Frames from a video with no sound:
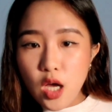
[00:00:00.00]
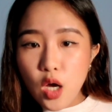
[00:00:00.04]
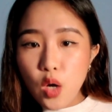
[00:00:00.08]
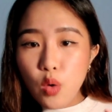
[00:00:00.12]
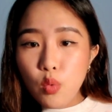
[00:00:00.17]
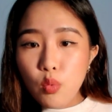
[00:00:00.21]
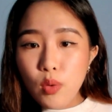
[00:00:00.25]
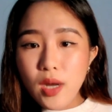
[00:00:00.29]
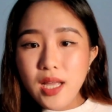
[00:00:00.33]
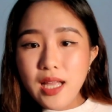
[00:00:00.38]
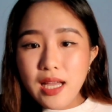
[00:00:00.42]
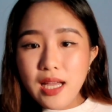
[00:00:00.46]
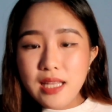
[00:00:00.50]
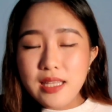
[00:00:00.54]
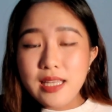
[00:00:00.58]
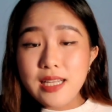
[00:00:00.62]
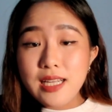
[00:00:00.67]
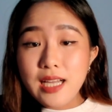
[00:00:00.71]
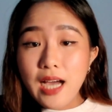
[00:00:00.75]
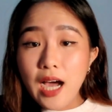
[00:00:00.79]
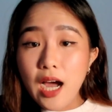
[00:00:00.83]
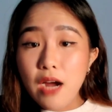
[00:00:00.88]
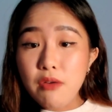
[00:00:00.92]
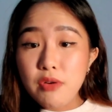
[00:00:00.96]
What are the
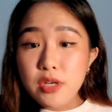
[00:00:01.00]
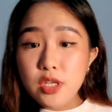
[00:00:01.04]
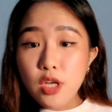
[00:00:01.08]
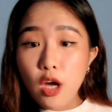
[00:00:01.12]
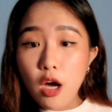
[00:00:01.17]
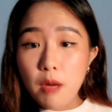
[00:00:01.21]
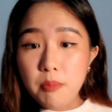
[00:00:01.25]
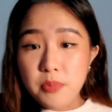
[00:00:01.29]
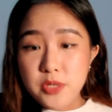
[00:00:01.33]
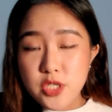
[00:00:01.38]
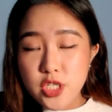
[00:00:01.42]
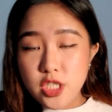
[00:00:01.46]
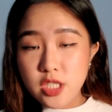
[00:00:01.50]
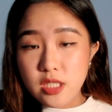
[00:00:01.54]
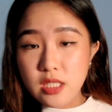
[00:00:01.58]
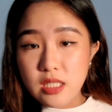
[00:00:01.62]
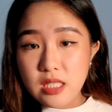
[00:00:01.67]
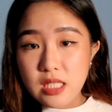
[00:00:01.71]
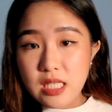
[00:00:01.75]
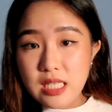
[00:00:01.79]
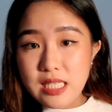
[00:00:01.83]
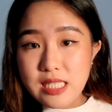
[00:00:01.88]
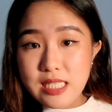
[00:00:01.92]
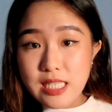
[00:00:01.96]
current
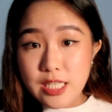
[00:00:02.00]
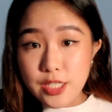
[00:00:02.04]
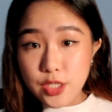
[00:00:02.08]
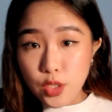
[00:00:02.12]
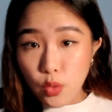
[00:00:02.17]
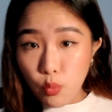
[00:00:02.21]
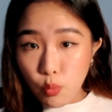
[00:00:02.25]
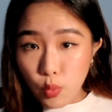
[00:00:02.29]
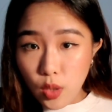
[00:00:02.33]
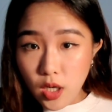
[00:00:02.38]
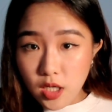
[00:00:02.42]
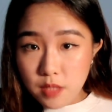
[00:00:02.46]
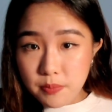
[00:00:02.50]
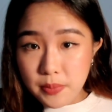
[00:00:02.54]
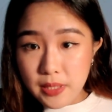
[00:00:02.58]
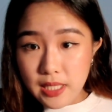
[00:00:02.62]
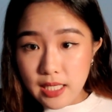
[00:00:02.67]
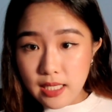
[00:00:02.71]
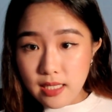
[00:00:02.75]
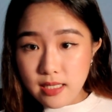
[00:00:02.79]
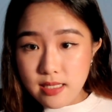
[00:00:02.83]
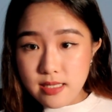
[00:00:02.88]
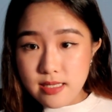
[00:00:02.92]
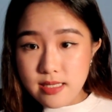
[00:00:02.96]
opportunities in the
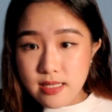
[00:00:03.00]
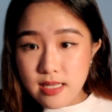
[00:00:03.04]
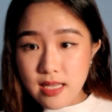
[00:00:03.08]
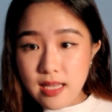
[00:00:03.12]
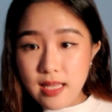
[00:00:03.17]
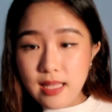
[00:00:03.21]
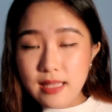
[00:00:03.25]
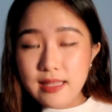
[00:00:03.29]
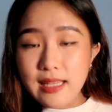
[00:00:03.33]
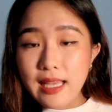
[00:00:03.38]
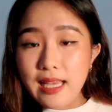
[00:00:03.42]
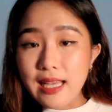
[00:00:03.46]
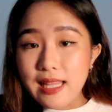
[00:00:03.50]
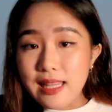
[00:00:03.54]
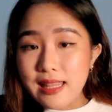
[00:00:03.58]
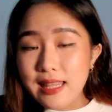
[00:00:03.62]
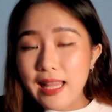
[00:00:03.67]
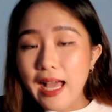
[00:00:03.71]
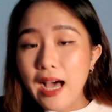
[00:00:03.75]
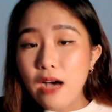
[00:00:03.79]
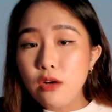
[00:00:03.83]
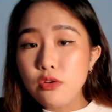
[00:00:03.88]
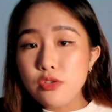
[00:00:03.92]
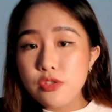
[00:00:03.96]
workplace that
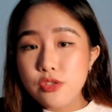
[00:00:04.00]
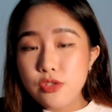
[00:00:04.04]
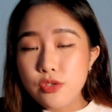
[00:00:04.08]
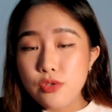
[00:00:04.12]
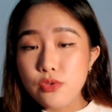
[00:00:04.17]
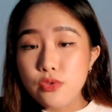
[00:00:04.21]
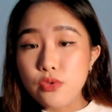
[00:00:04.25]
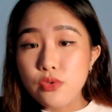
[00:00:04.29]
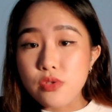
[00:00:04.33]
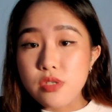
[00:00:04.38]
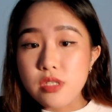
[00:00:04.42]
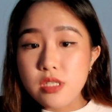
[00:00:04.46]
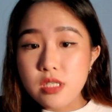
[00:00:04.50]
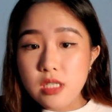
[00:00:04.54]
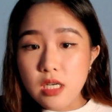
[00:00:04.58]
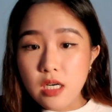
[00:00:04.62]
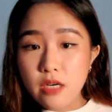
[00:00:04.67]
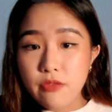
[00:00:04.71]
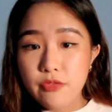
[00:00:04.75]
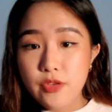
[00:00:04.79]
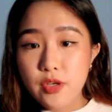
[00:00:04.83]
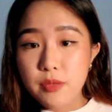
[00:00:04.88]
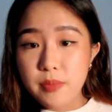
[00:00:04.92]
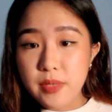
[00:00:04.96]
allows you to
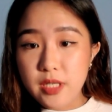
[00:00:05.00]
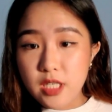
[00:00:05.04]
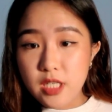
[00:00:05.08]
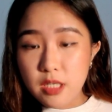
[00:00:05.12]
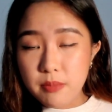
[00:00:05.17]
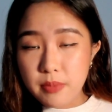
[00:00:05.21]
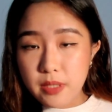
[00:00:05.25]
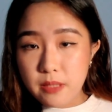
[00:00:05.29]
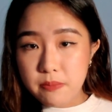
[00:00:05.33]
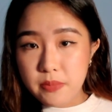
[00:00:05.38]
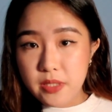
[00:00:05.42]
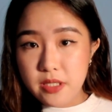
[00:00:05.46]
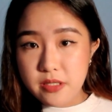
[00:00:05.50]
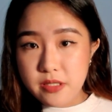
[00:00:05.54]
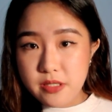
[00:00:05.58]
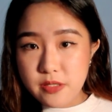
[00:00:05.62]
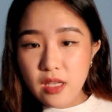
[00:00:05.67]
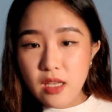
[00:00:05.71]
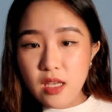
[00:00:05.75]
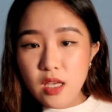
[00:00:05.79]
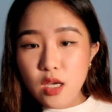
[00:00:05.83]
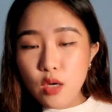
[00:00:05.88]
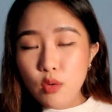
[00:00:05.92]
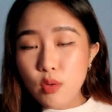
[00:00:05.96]
serve your bigger purpose?
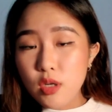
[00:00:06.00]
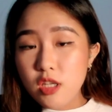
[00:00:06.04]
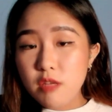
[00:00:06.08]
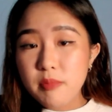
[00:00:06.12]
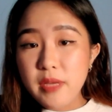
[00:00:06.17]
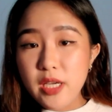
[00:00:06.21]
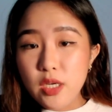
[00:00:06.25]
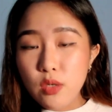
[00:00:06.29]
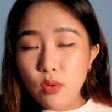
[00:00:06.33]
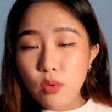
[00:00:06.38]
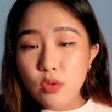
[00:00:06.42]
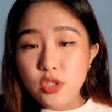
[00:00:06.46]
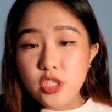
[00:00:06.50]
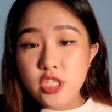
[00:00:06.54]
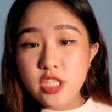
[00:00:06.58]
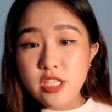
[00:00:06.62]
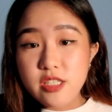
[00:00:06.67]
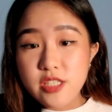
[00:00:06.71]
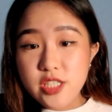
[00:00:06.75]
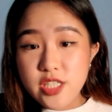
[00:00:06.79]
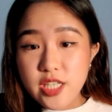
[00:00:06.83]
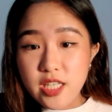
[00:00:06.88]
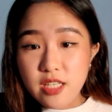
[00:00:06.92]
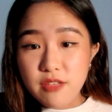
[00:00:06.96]
One of my
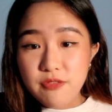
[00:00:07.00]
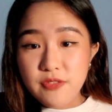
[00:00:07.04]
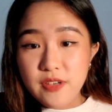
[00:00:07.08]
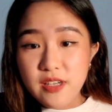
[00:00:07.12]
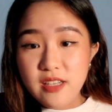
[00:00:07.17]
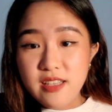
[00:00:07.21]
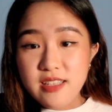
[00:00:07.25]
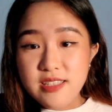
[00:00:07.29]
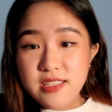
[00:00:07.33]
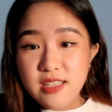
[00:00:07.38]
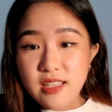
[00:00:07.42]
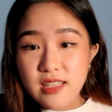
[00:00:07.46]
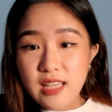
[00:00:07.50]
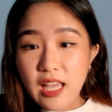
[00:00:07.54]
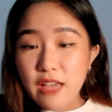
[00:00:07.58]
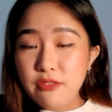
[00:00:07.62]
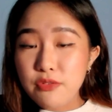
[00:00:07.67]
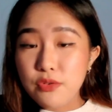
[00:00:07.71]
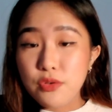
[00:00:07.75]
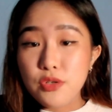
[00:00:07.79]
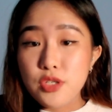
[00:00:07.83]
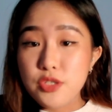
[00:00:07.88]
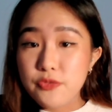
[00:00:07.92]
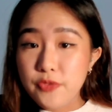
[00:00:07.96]
coaches, Jennifer, is a life
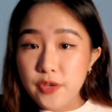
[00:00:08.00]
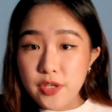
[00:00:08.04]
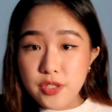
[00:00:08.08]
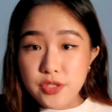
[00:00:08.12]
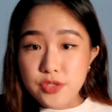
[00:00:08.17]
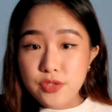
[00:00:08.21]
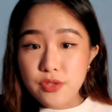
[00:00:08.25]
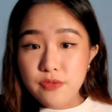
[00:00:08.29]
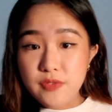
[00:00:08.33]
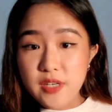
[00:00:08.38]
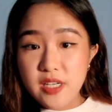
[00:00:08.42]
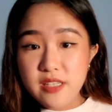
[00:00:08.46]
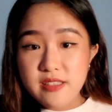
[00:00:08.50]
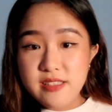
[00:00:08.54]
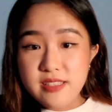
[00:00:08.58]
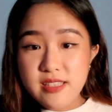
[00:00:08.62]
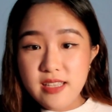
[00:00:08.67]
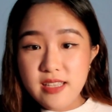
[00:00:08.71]
coach for introverts.